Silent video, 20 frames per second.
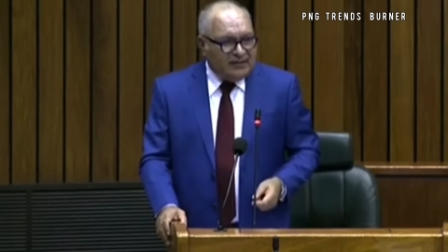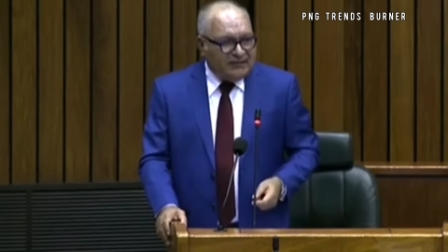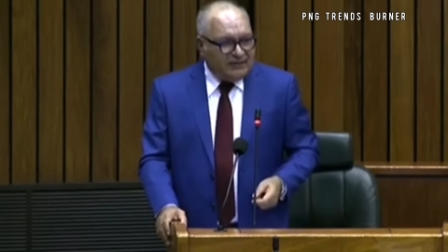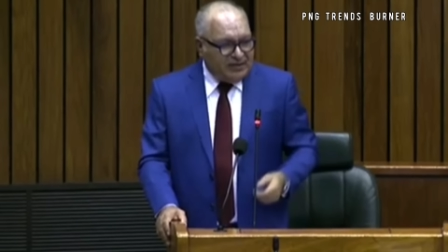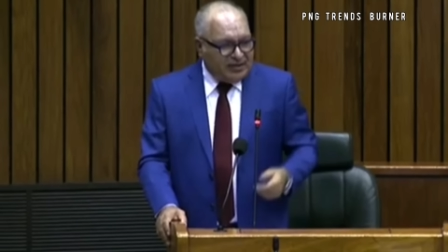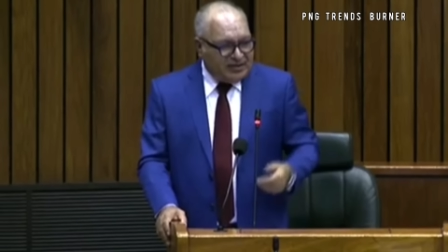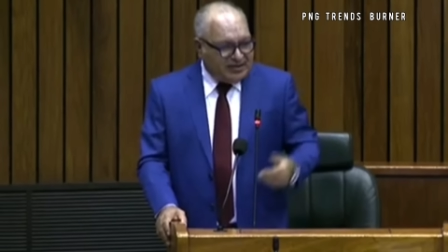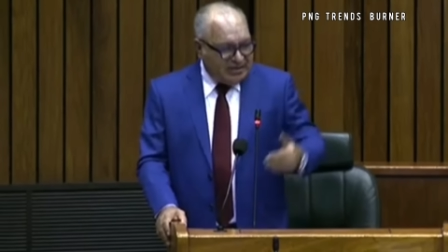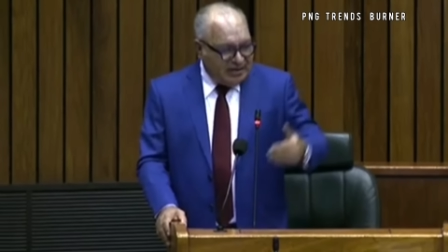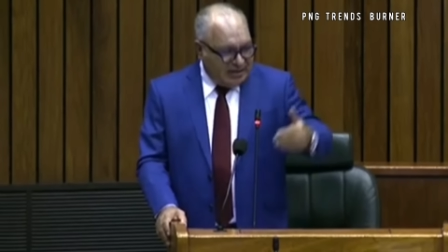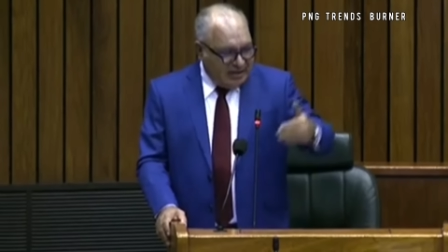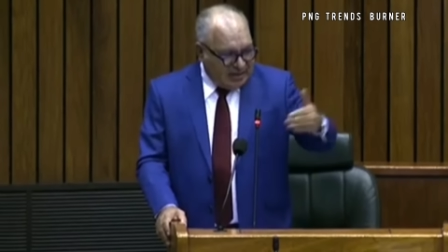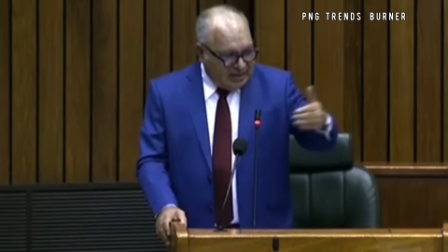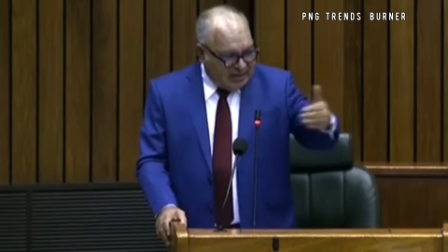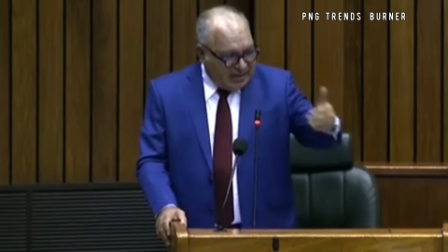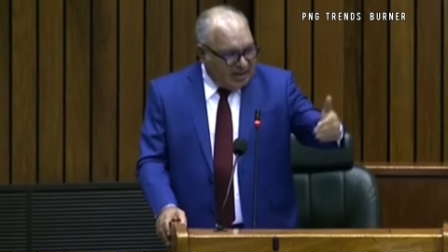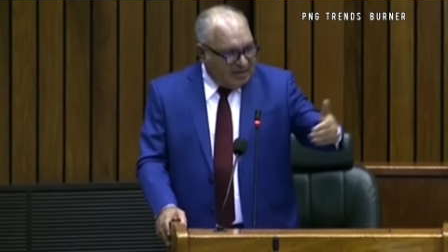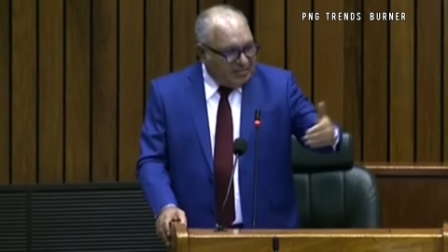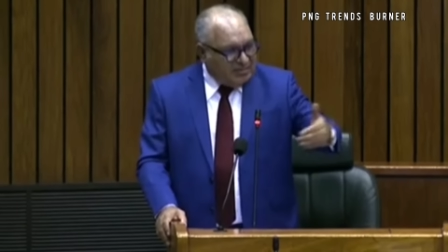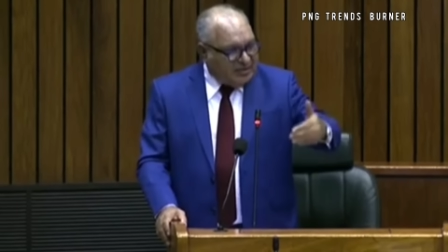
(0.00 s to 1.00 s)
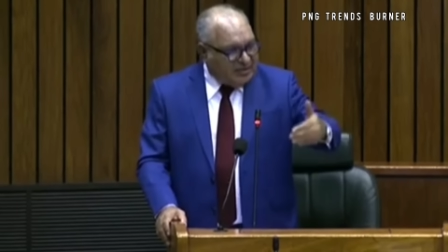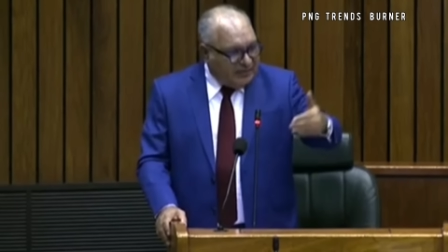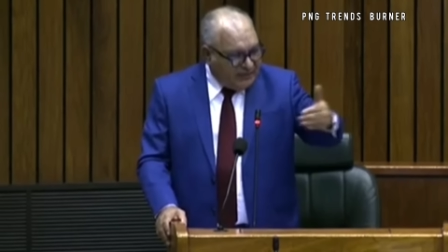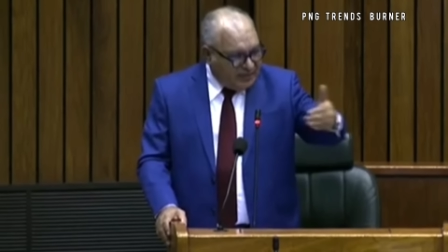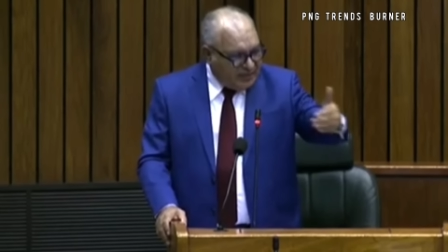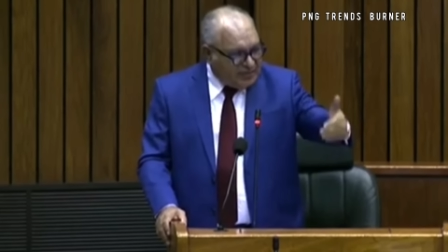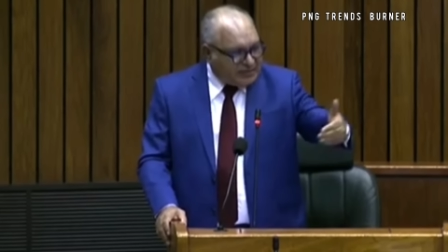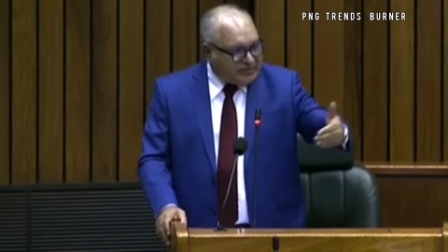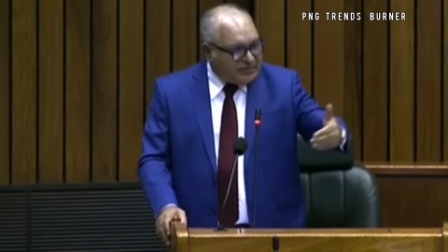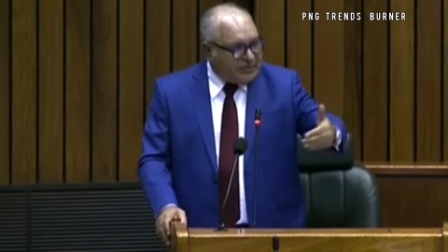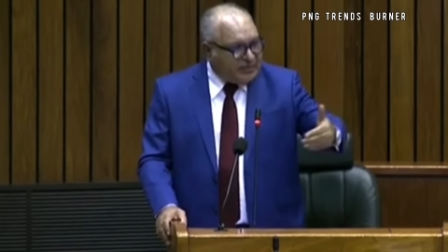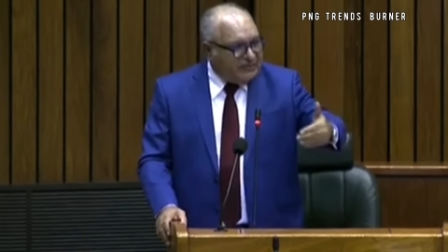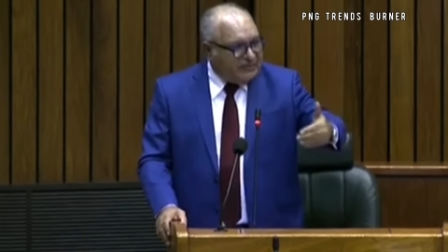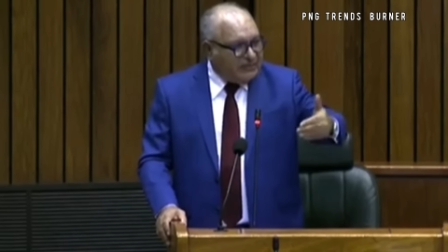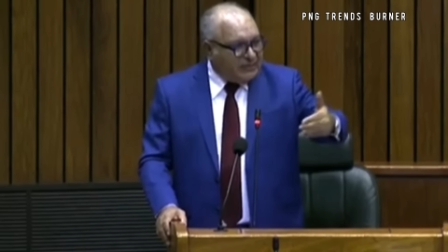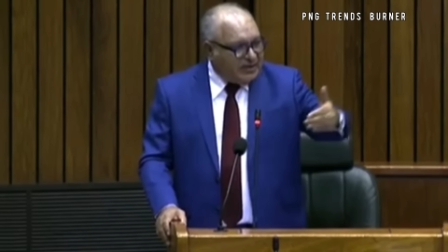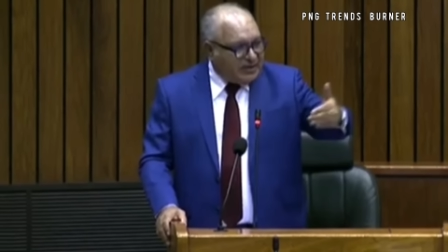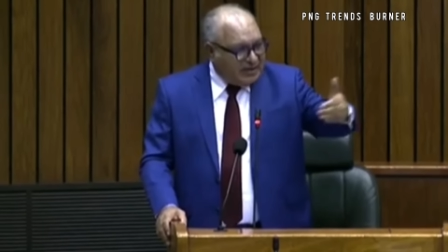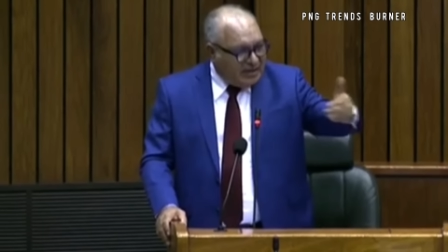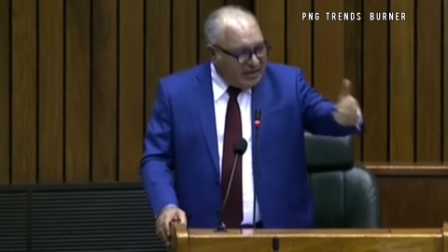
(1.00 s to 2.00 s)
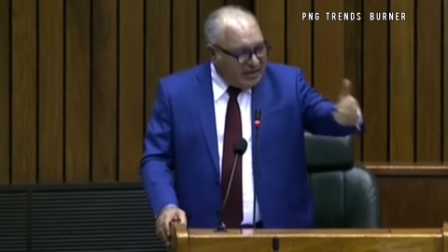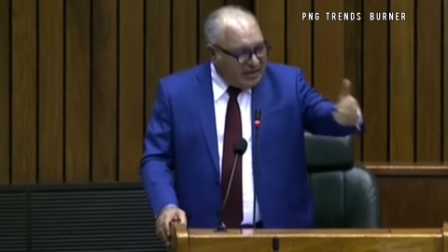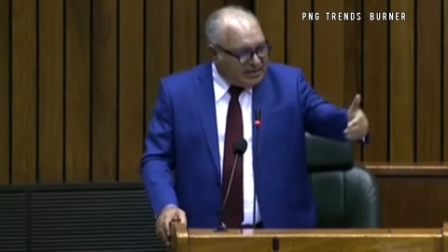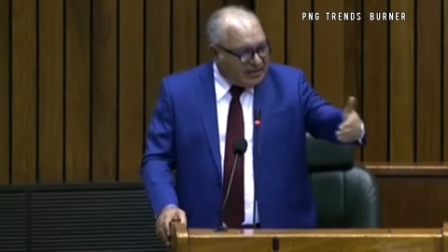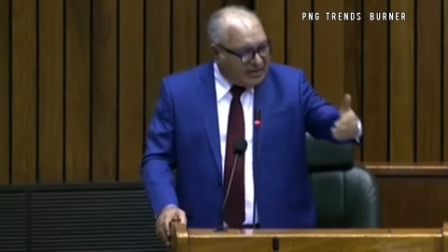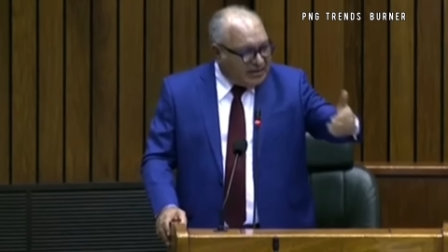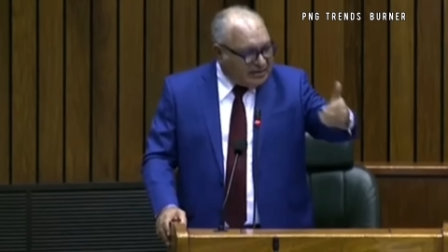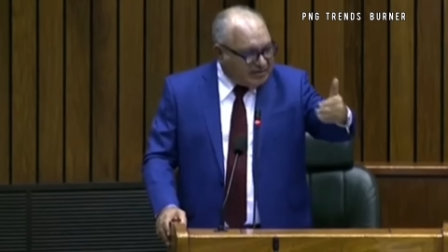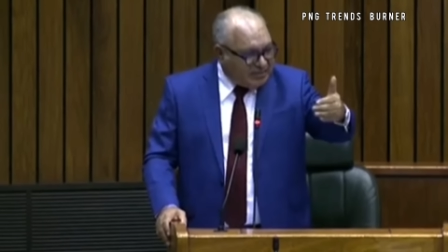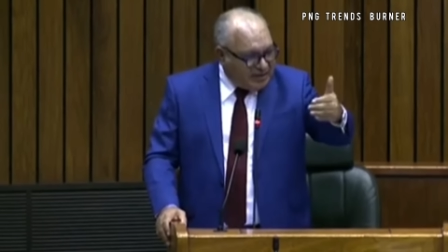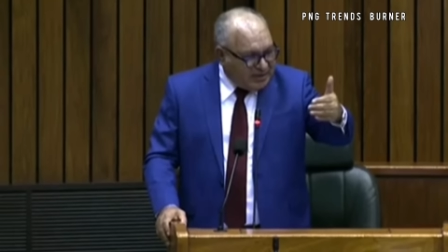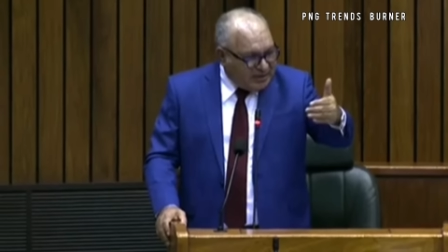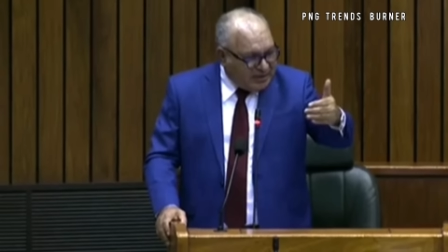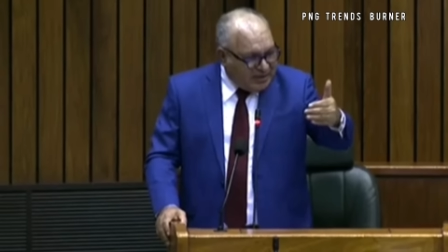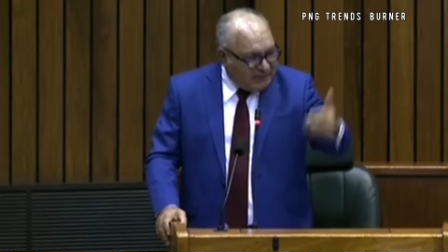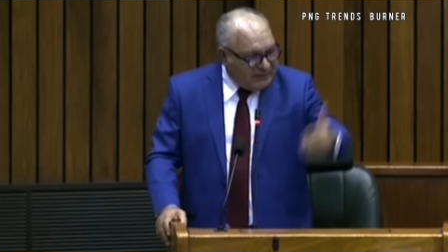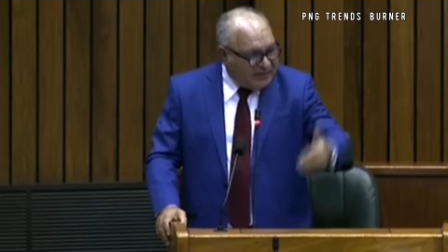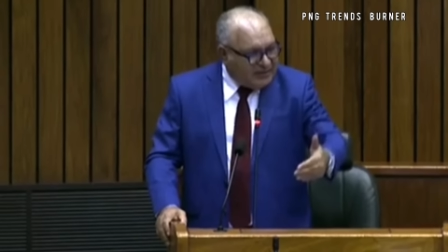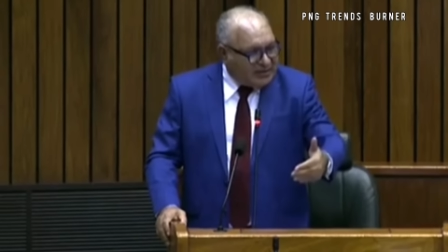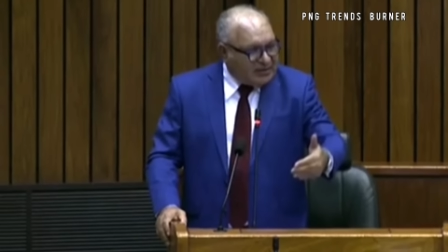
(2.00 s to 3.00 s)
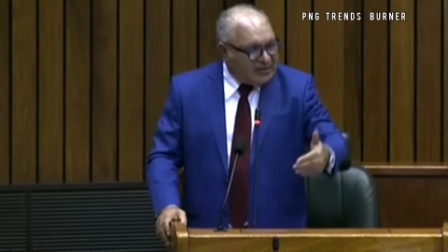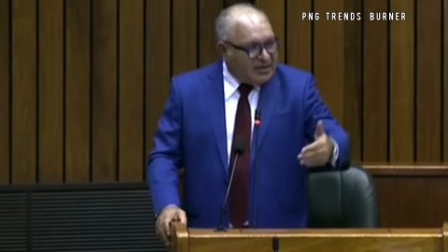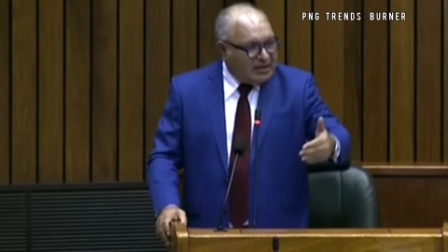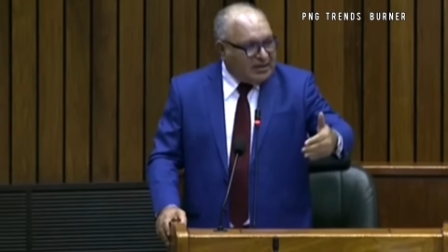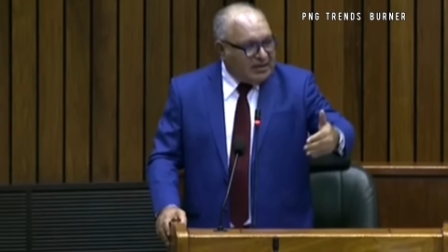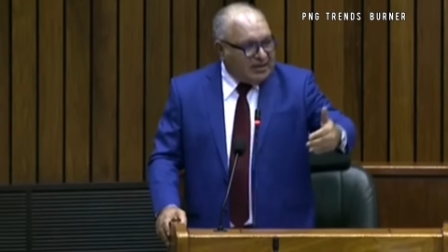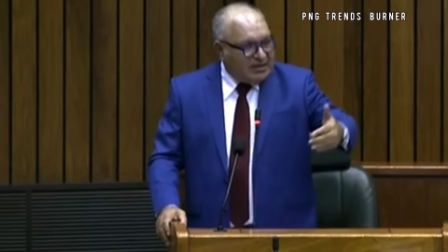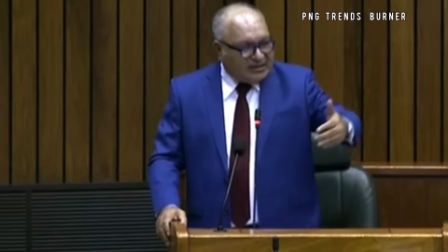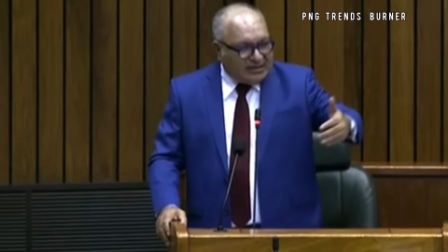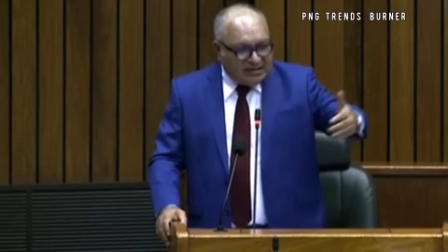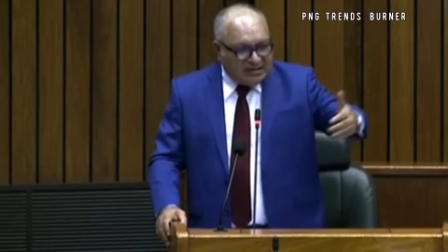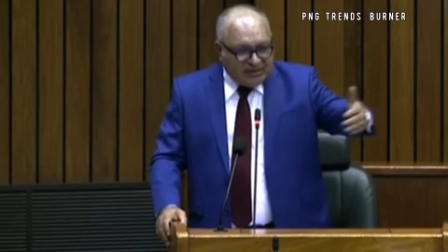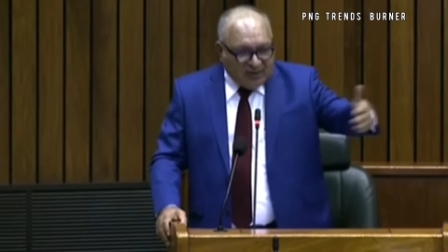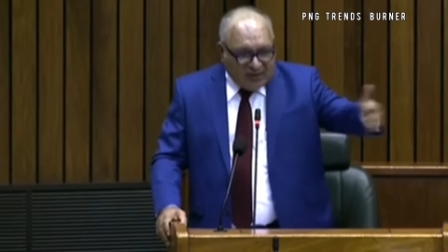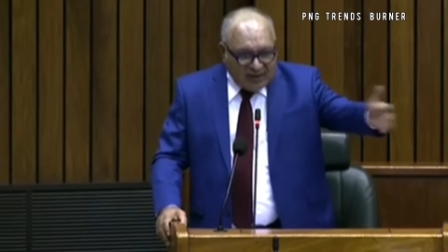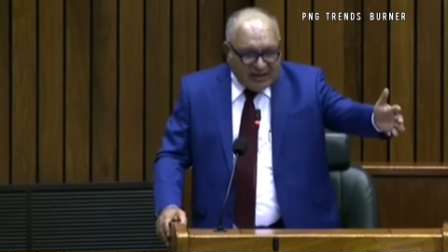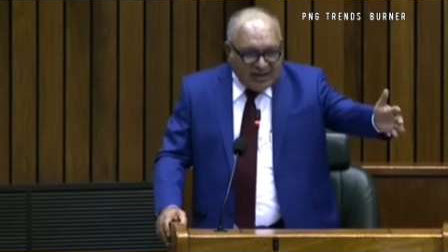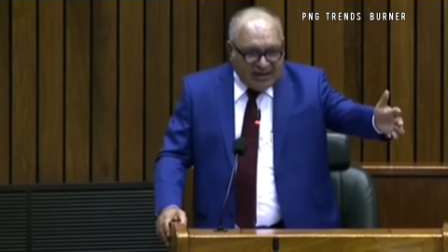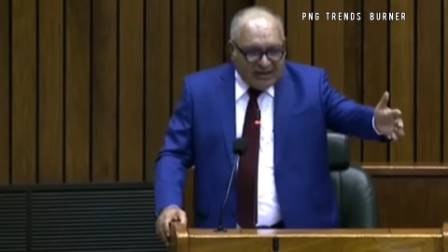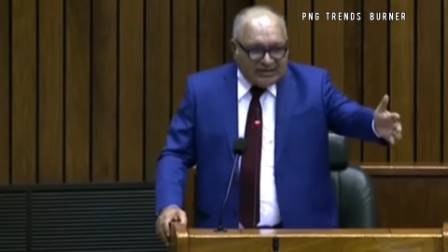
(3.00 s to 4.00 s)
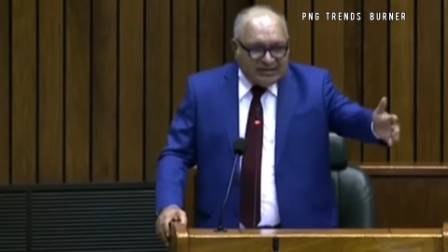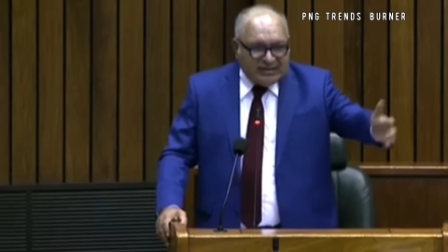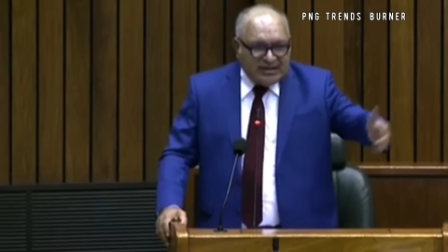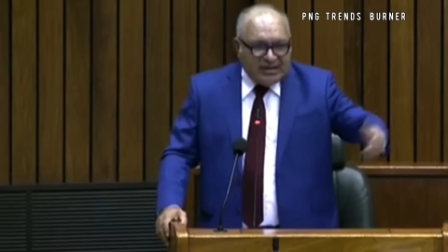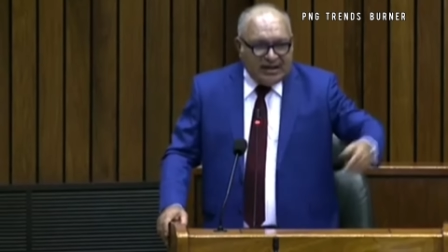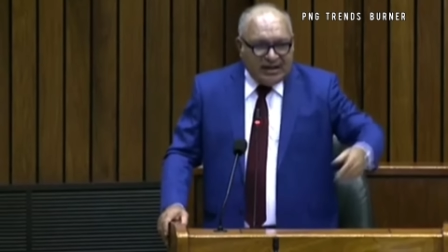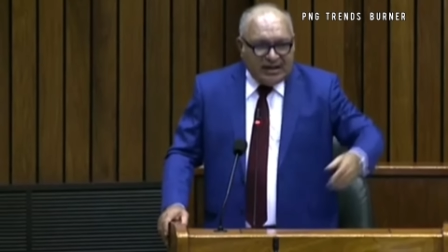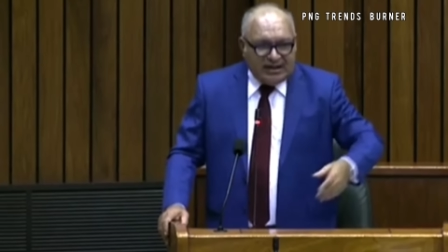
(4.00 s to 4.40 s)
Future income revenue stream for the nation is being given tax holidays,